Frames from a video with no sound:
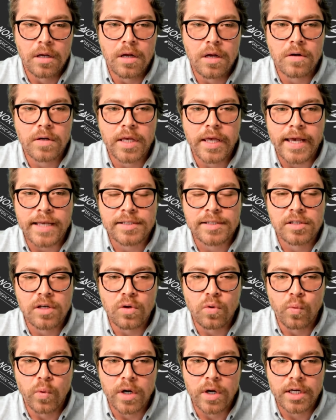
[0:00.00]
Okay, so
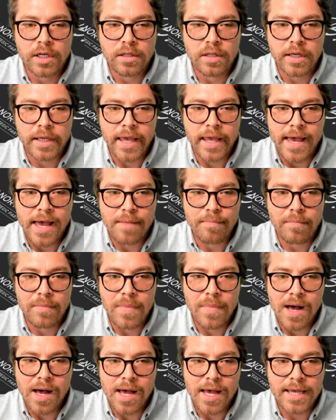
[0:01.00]
we're going to look at
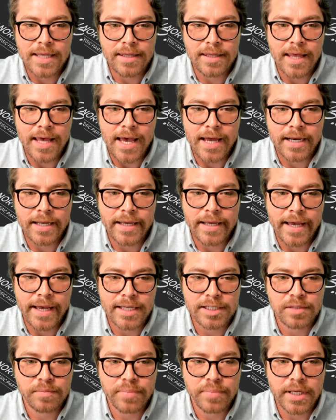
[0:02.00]
mine that
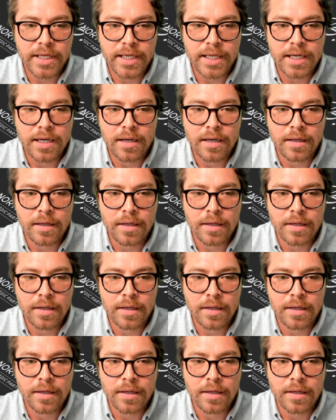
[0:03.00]
has been